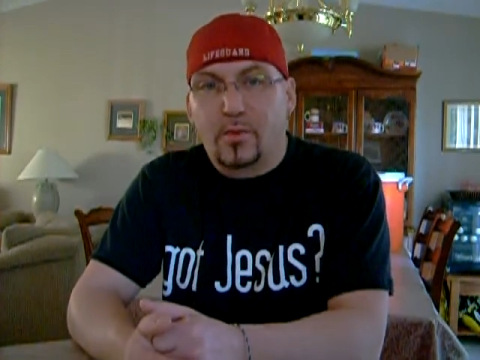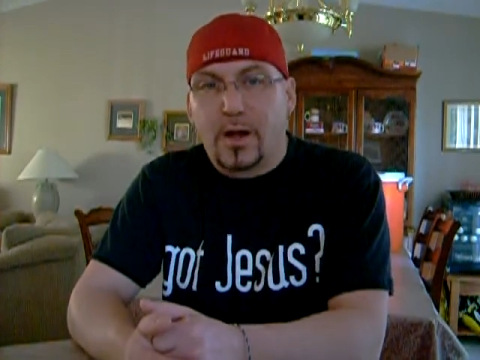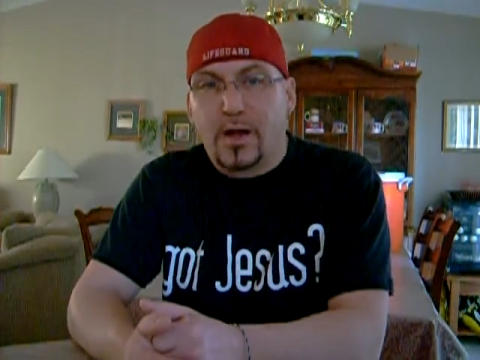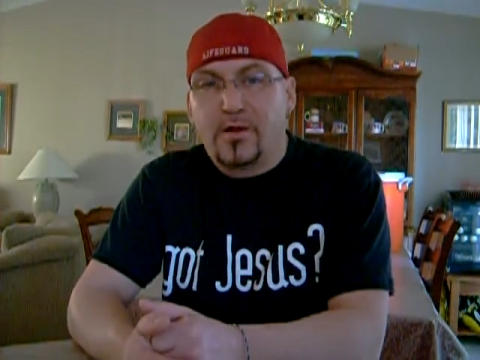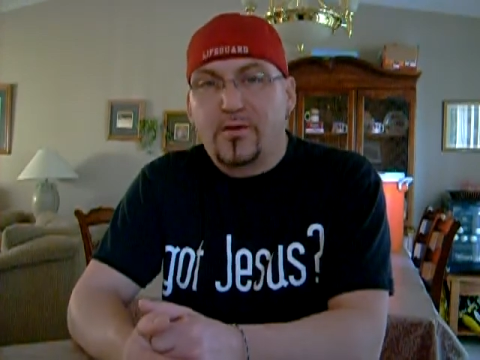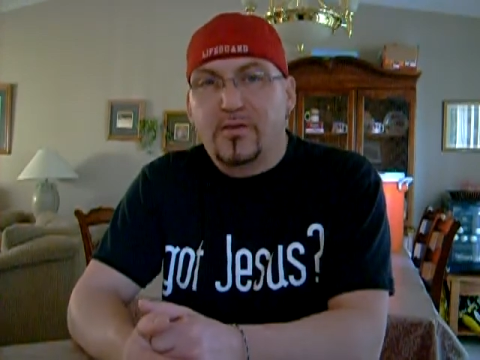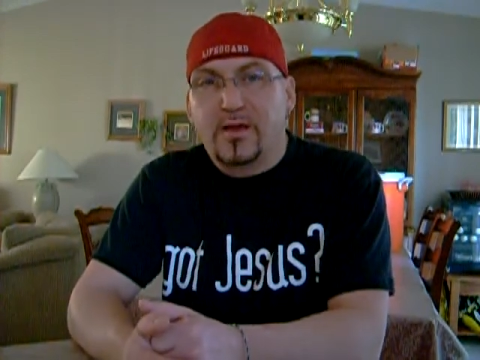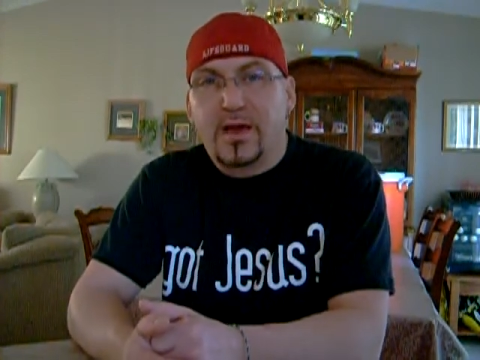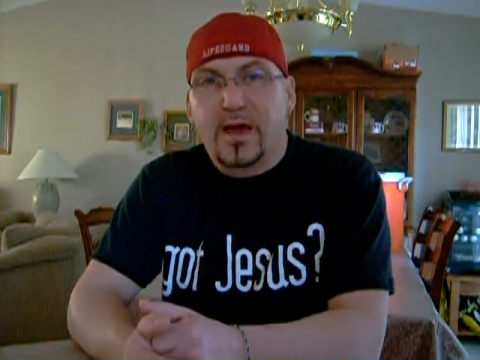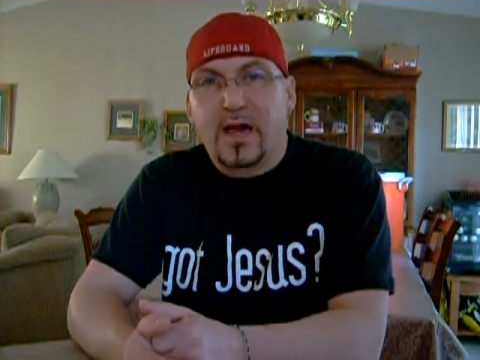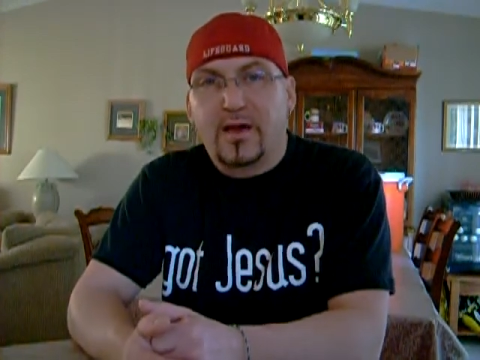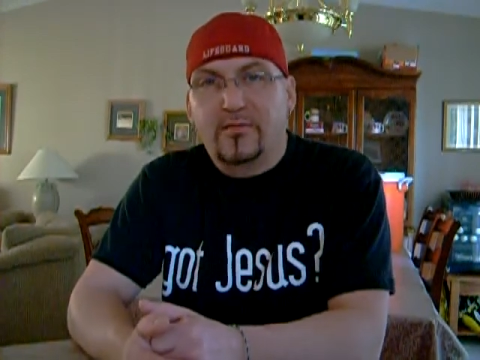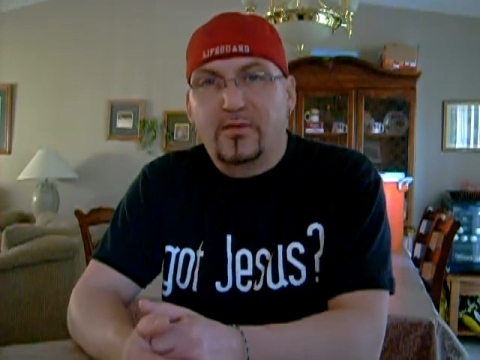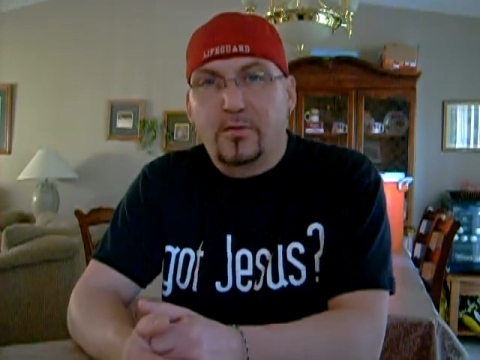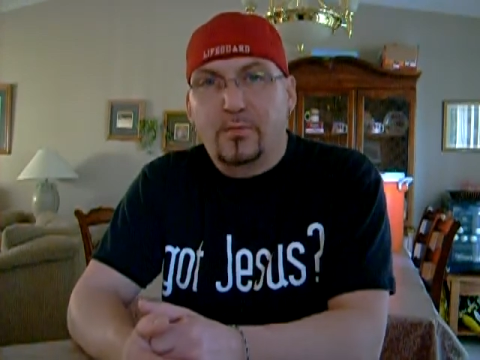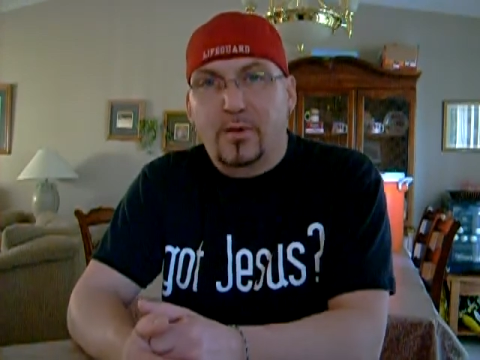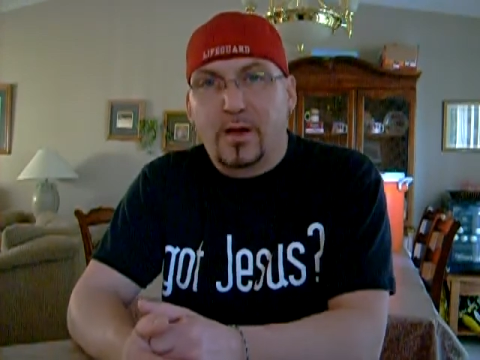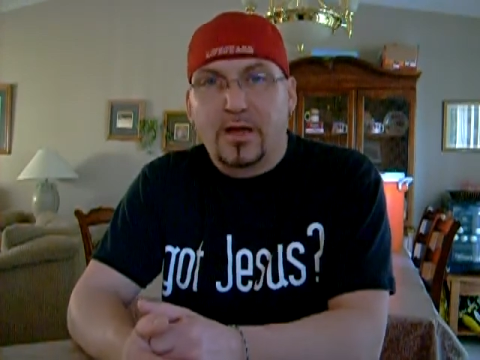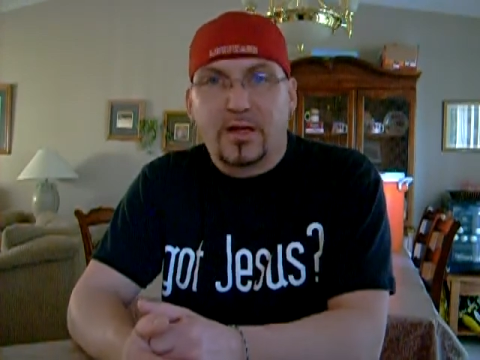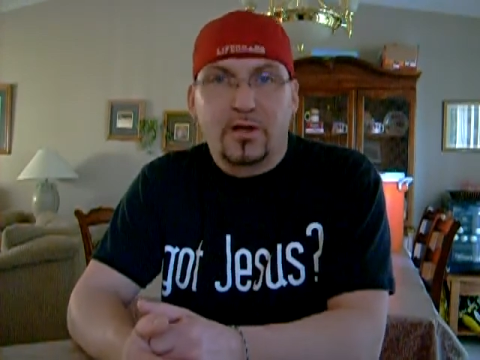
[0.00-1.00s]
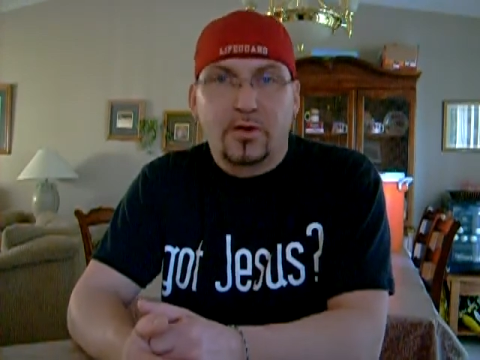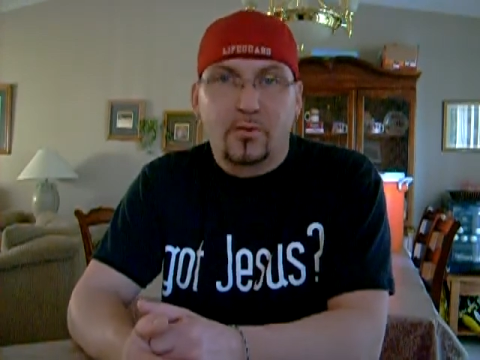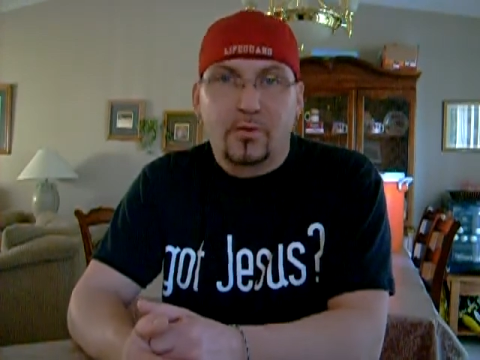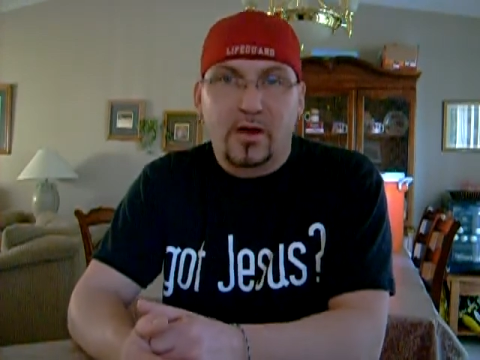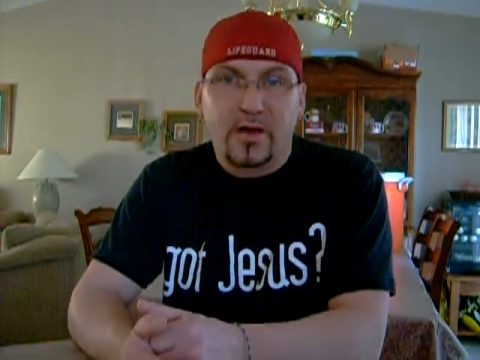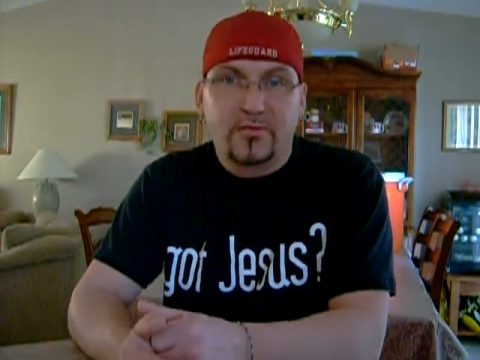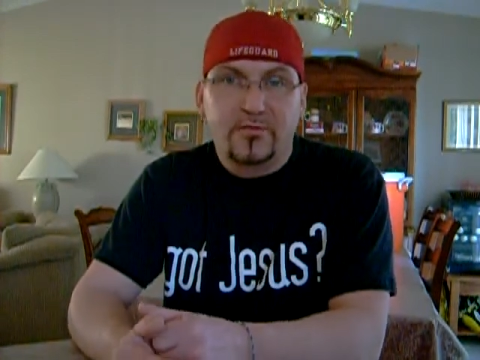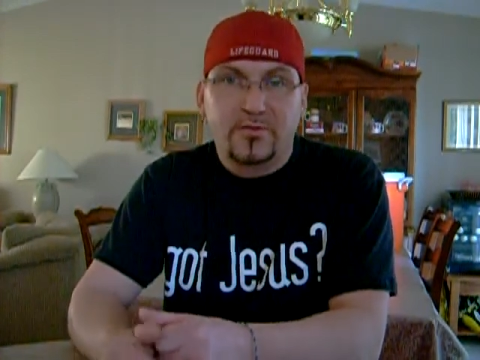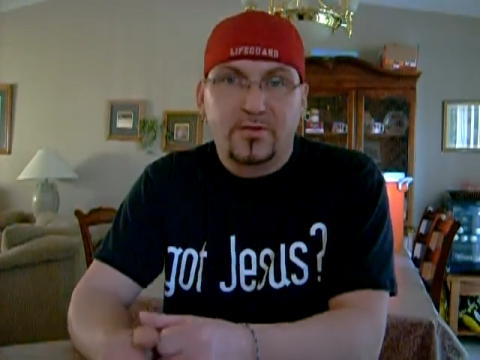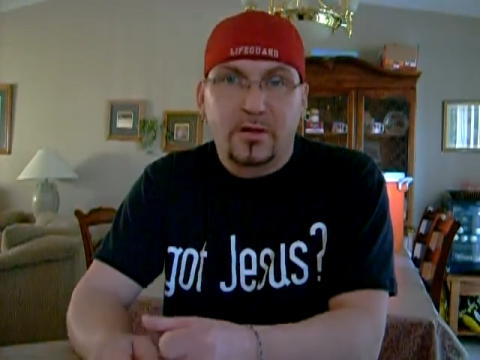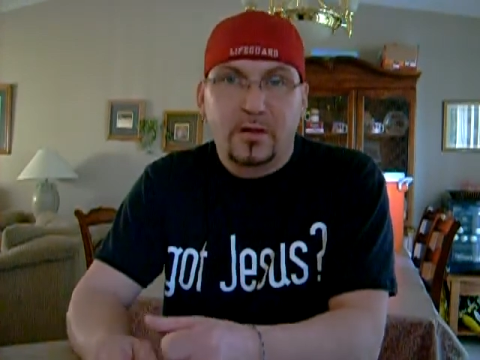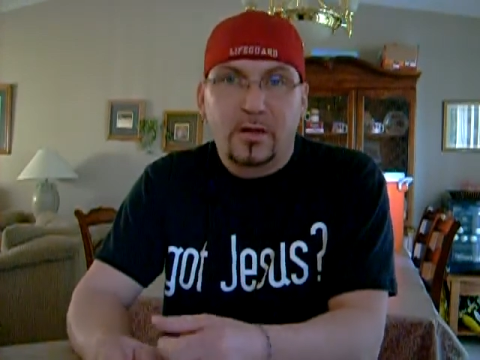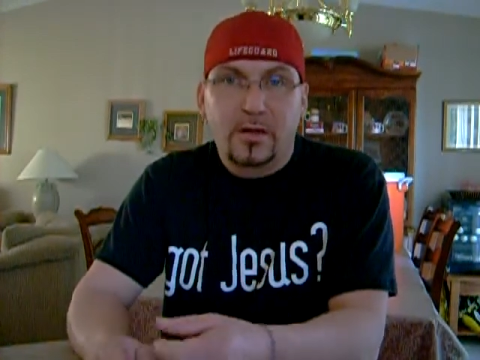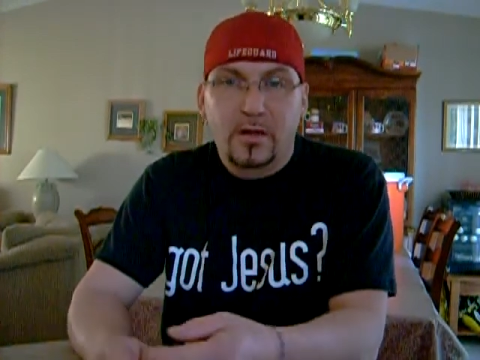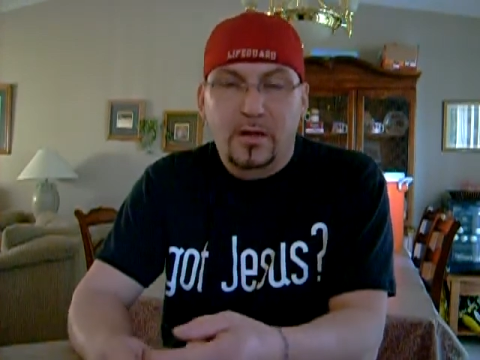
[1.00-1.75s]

Why are they having microwaves?